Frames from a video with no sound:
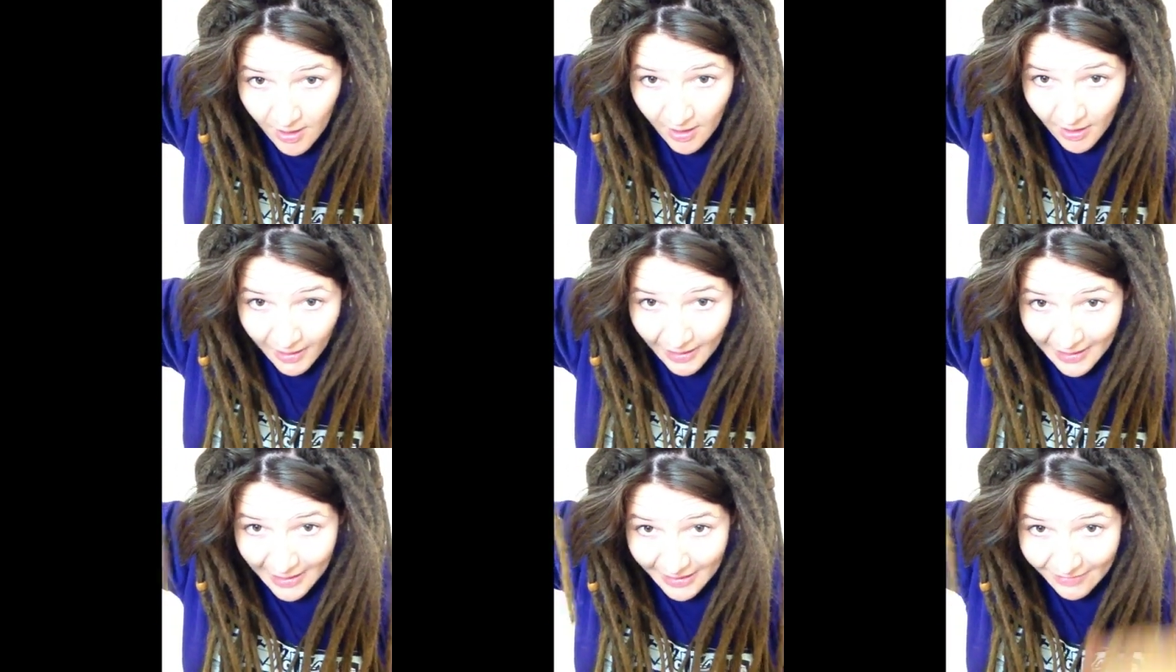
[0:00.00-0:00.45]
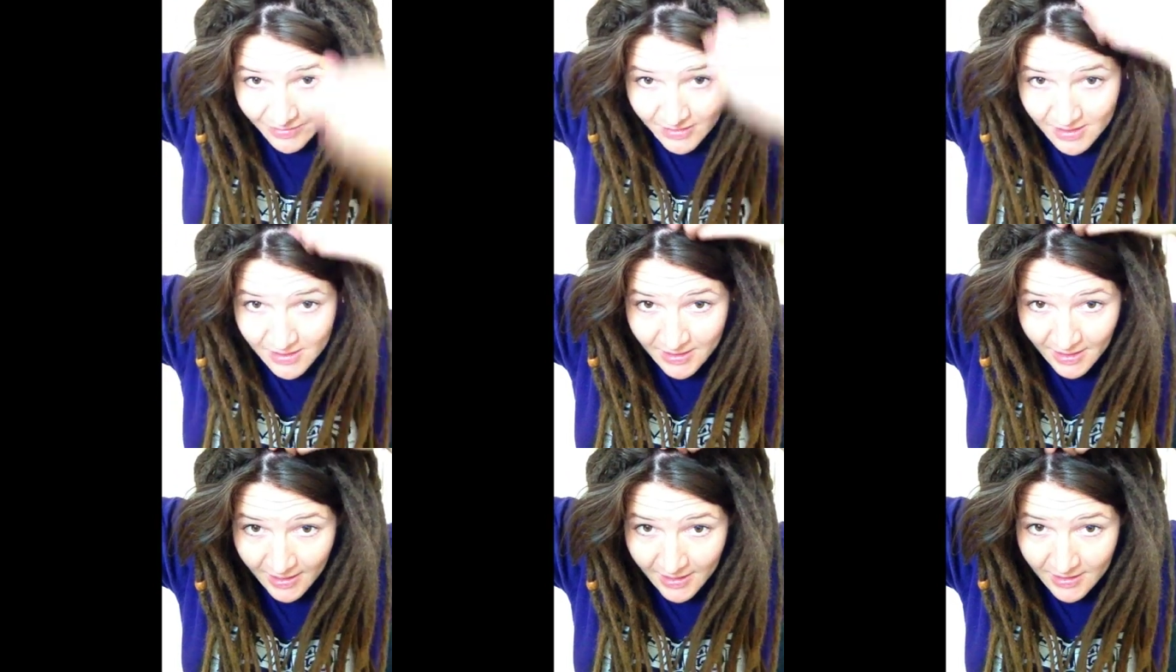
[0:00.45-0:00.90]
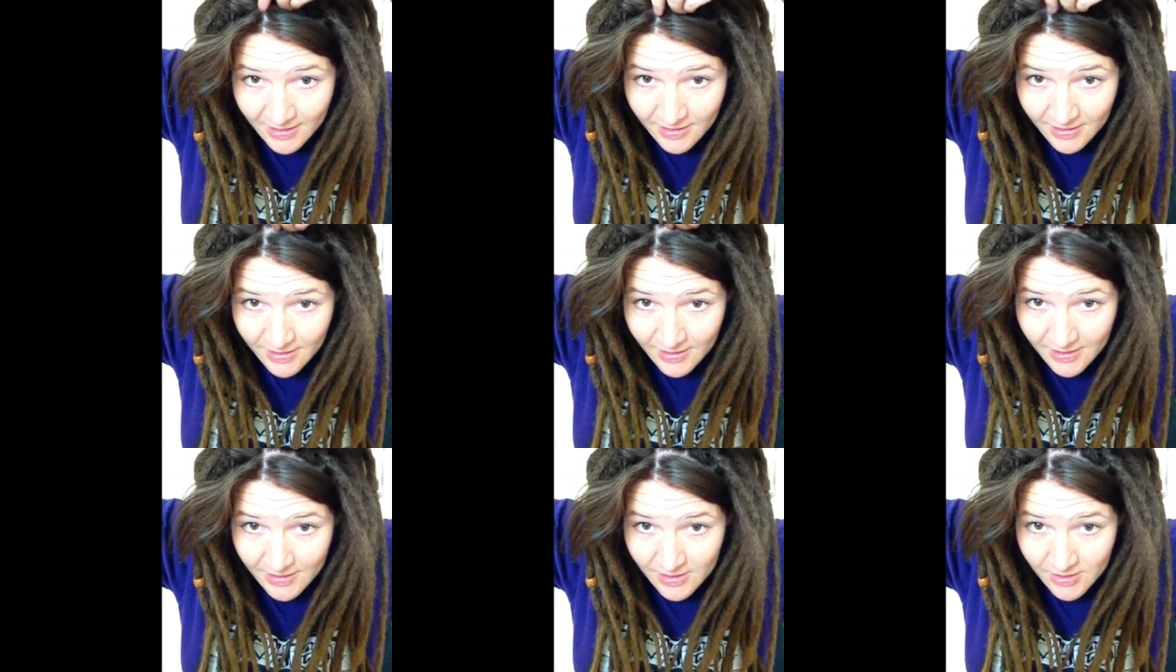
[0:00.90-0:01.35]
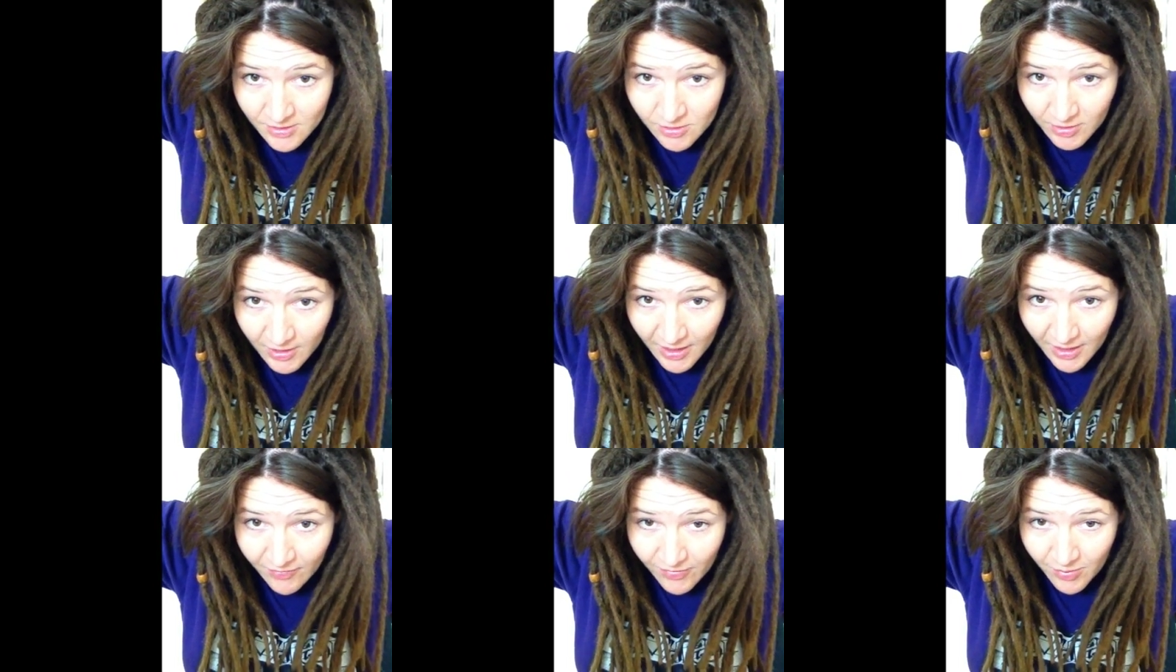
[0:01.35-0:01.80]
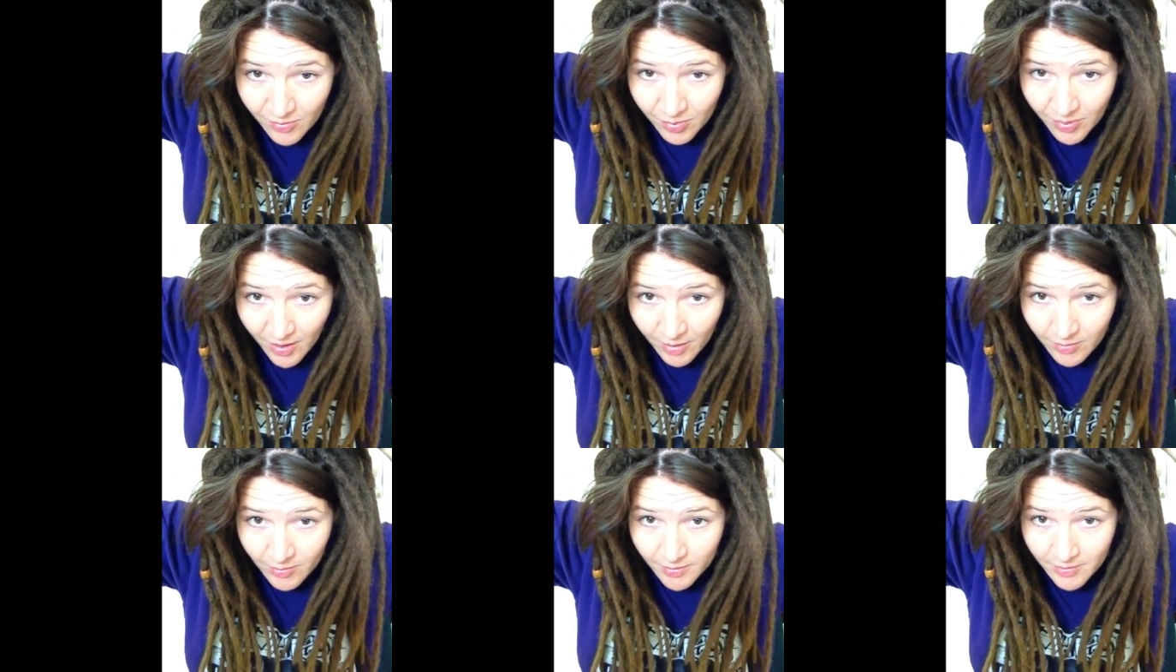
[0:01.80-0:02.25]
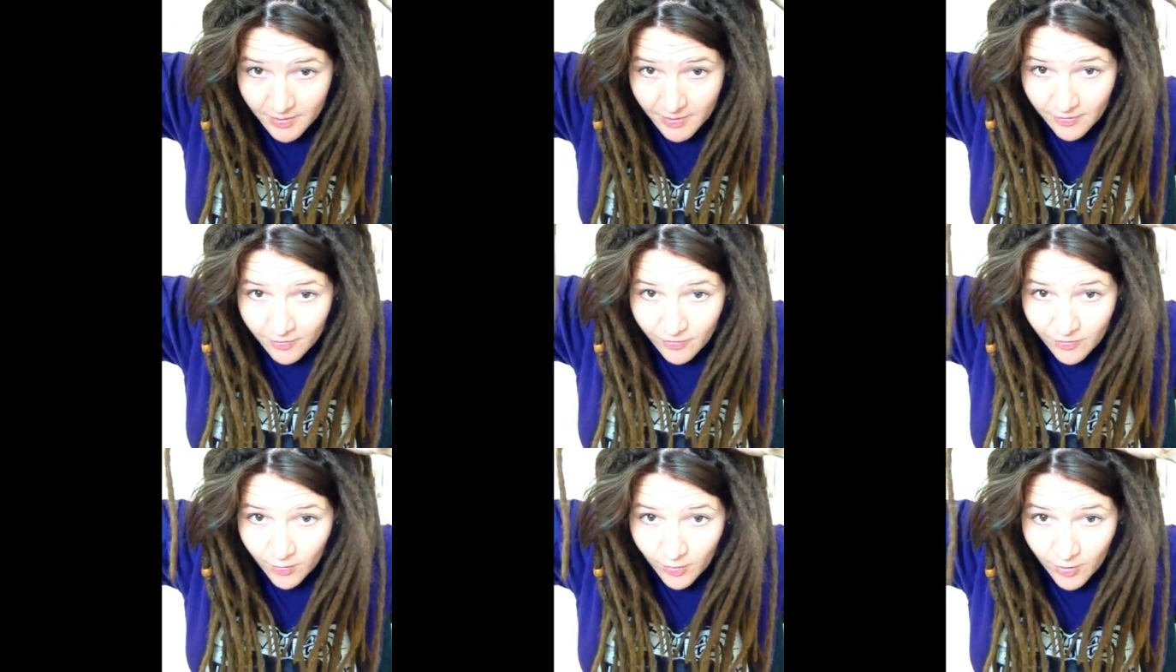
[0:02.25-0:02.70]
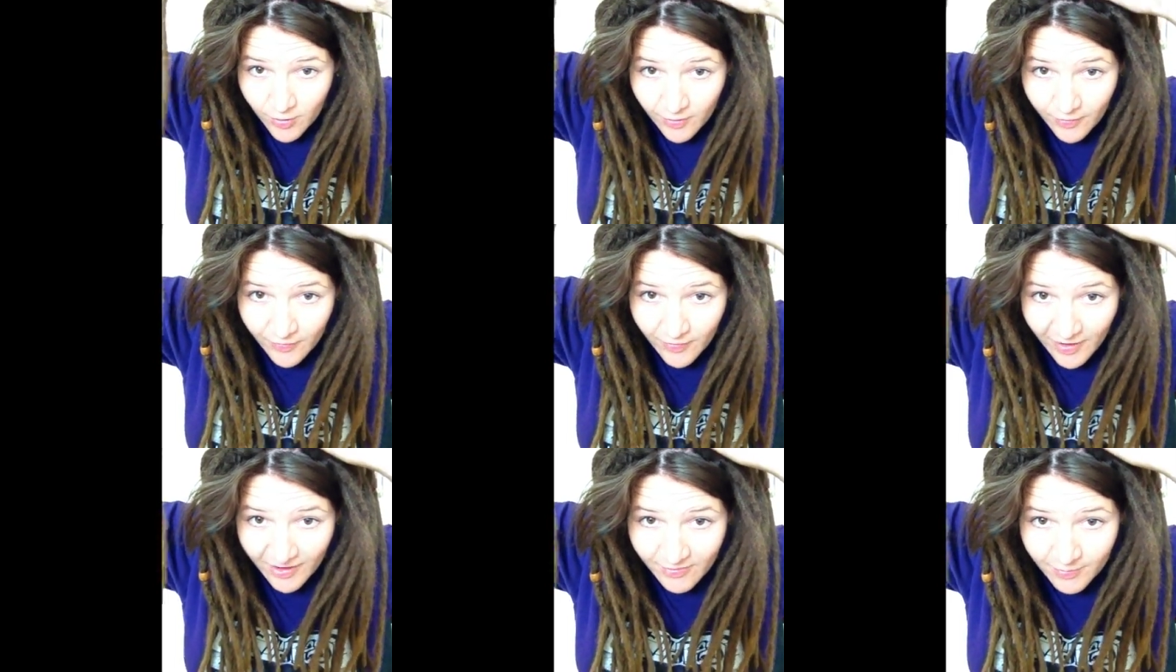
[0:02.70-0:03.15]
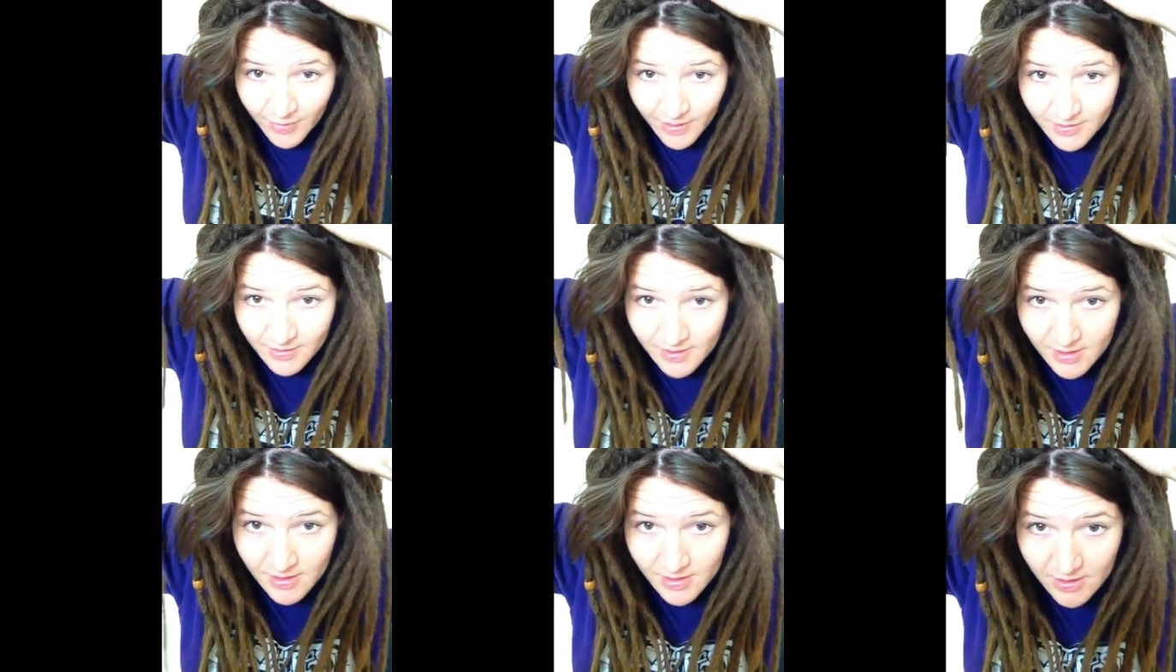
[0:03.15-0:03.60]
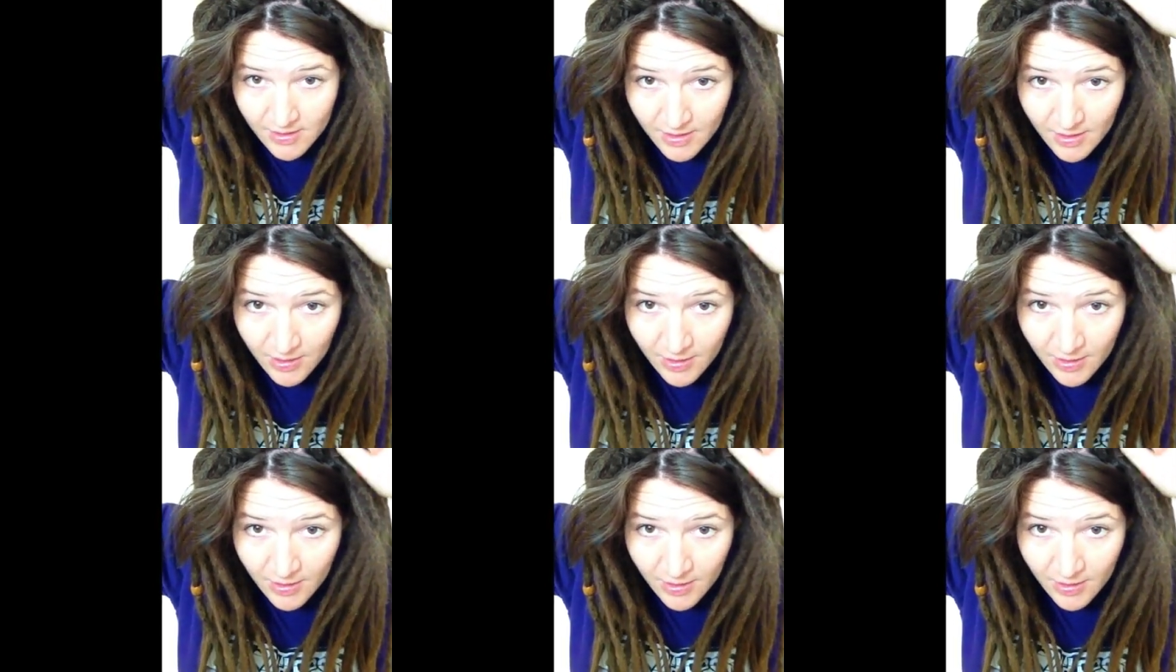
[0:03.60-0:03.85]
I haven't tightened this dread for probably 4 or 5 months.